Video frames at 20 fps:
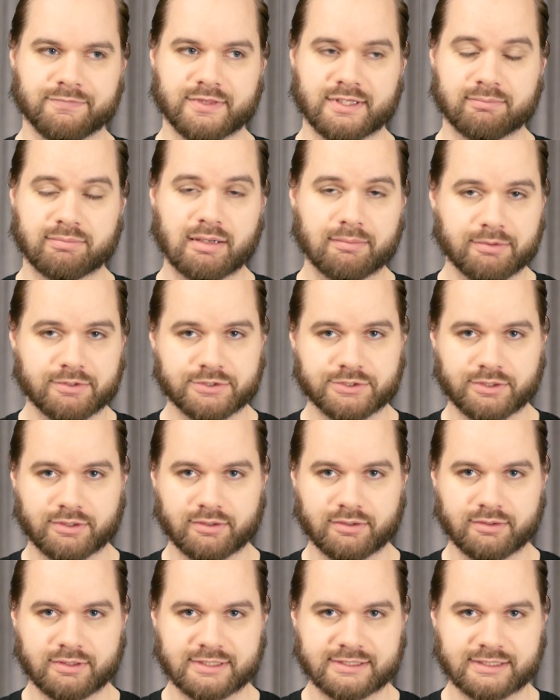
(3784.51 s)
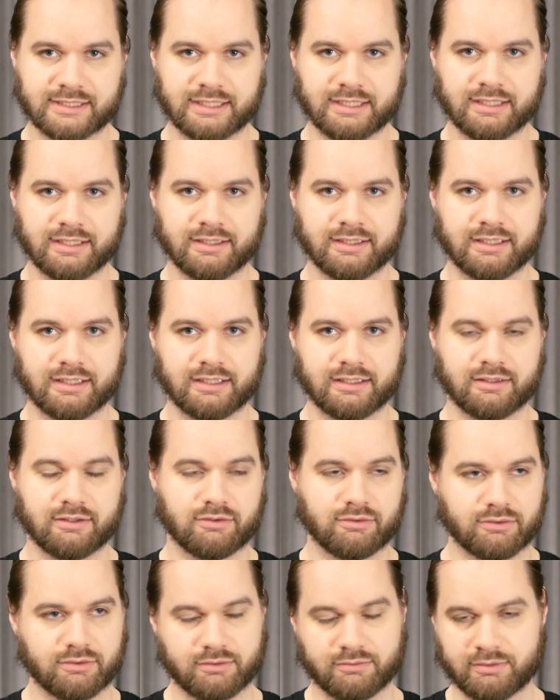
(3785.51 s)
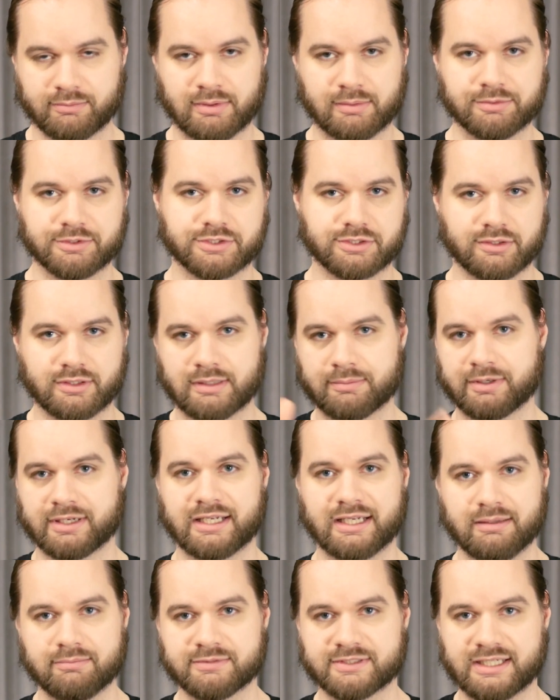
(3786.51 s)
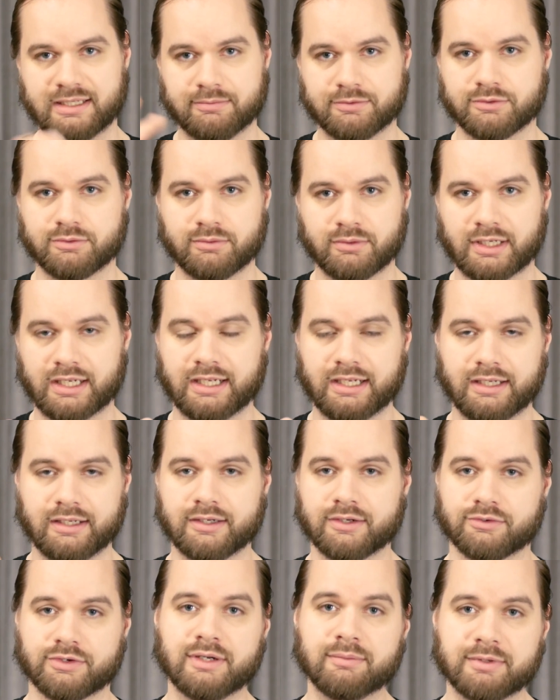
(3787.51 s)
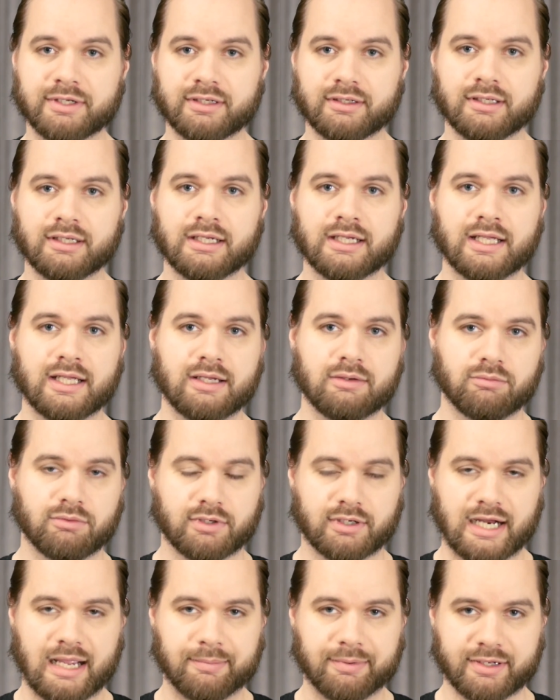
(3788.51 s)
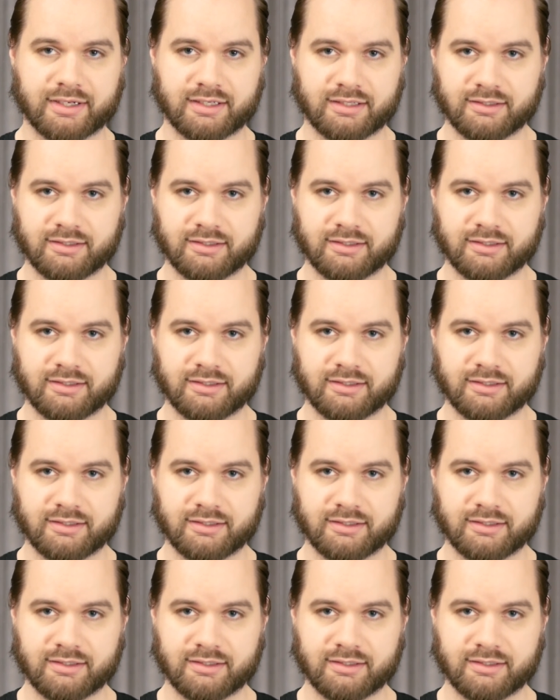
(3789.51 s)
the publisher decided that, or the publisher and Epic Games came to an agreement where Epic